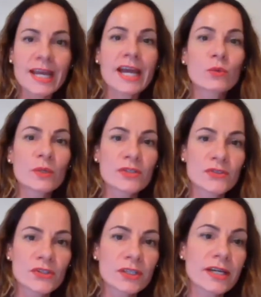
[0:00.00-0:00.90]
And we
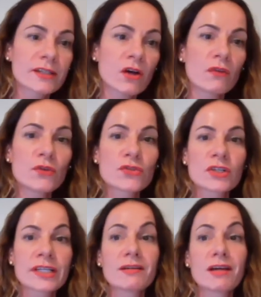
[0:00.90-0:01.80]
see that obviously